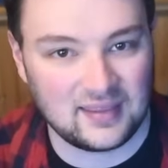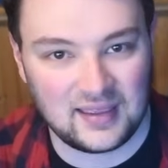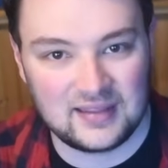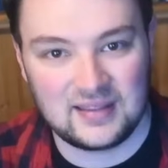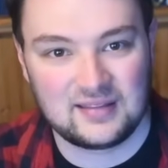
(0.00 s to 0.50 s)

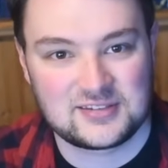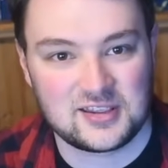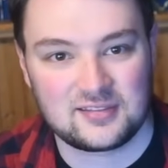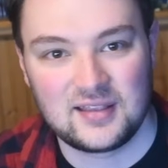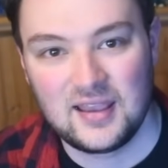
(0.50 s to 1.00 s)
It's
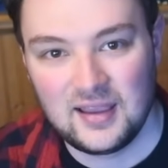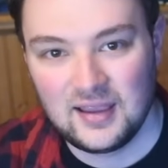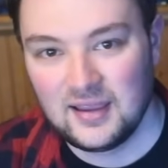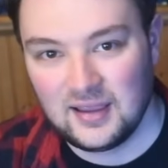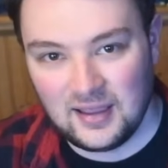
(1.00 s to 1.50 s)
just
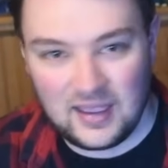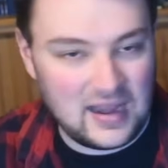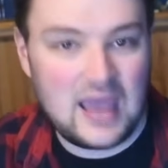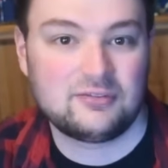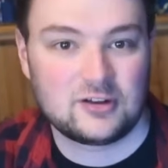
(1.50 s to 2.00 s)
an
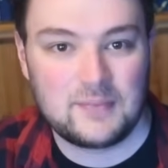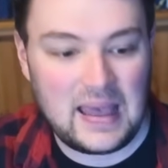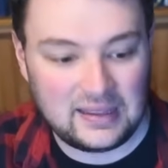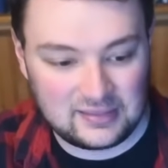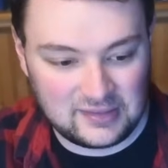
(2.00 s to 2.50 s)

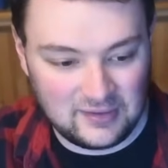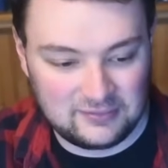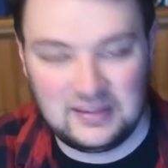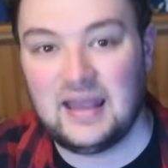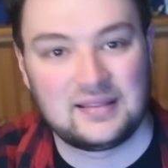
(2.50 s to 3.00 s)
aftermath
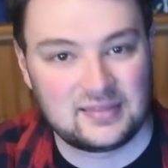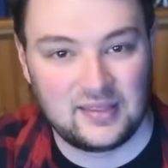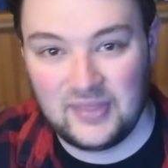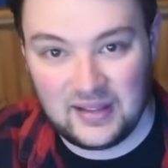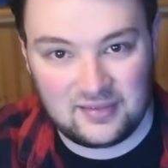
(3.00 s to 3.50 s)
of death,
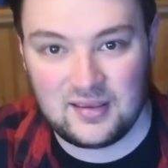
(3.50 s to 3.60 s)
and that's